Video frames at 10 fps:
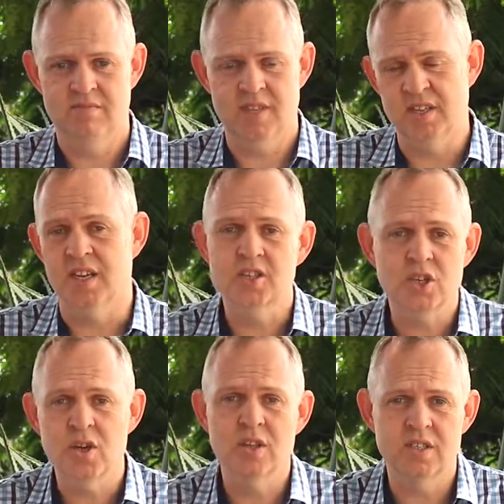that does
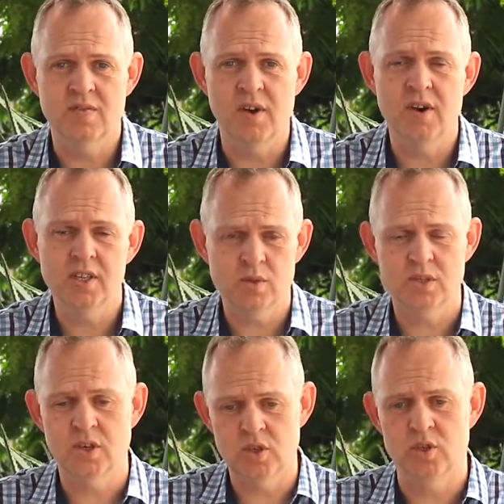show you there's a variance, which
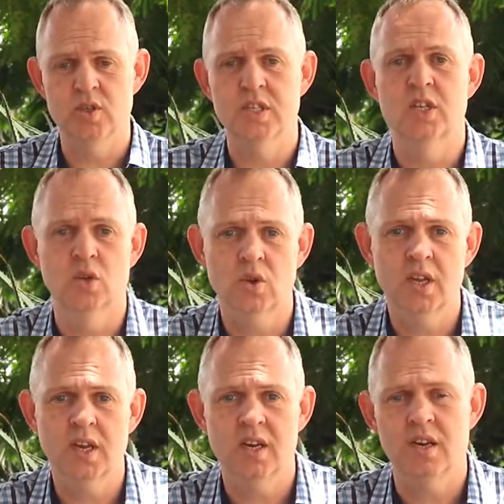shows you need to look
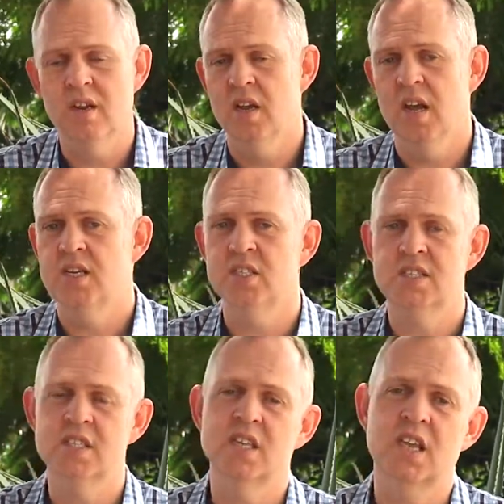at it. It just
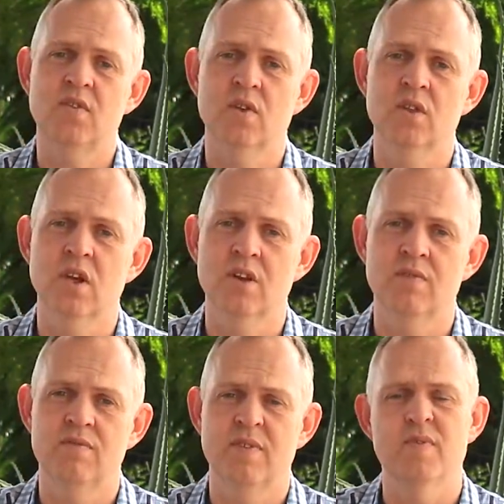doesn't give you a lot
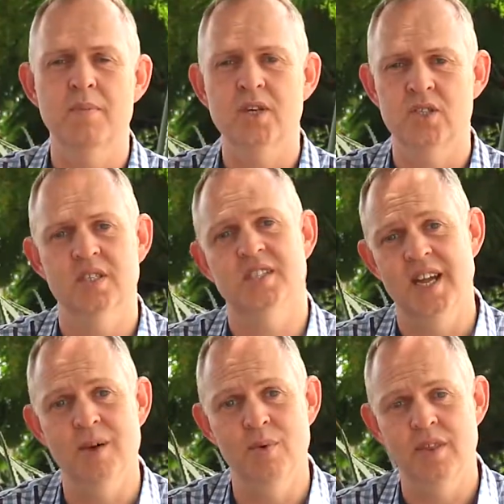of information to
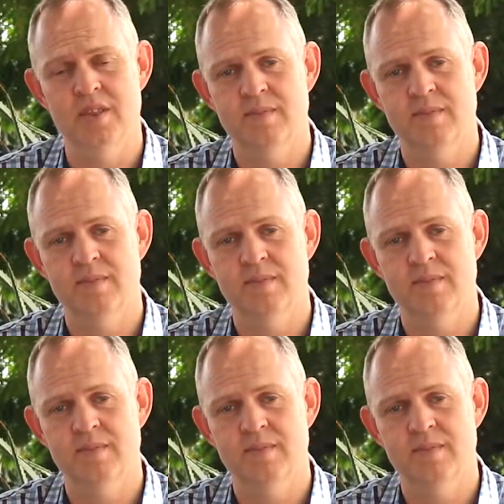start with.